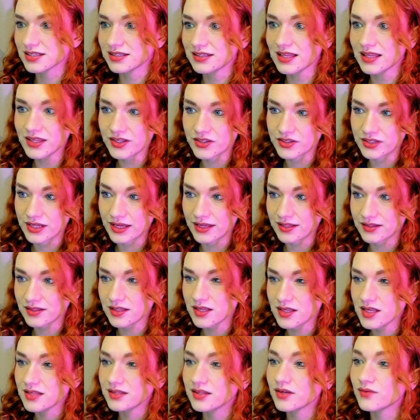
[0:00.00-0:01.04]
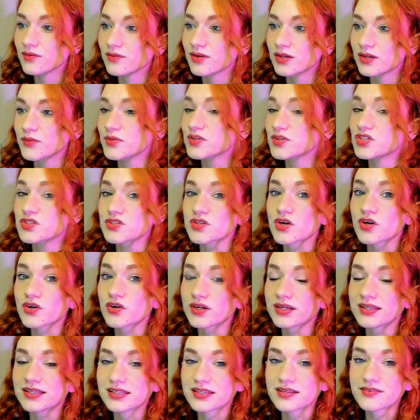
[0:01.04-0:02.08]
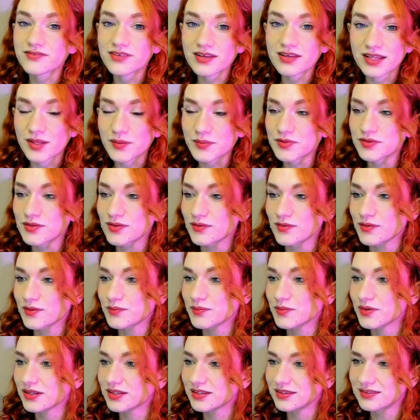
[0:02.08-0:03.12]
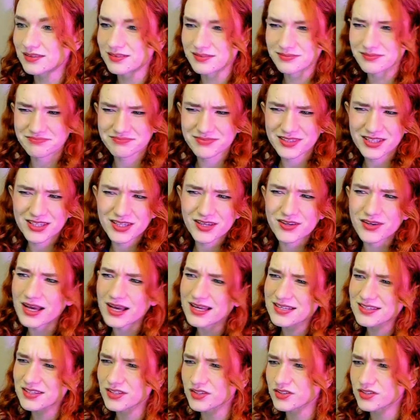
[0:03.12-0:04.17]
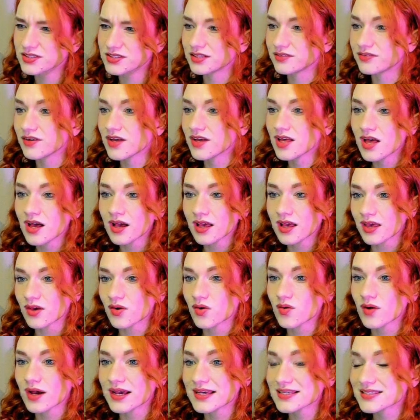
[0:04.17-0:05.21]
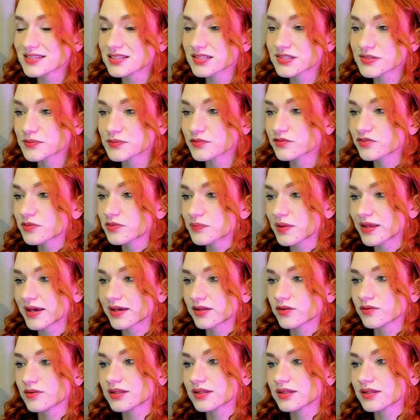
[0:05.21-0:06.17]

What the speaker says: just another knight, the one which is already developed. So you might, ask yourself, okay, why is this move played?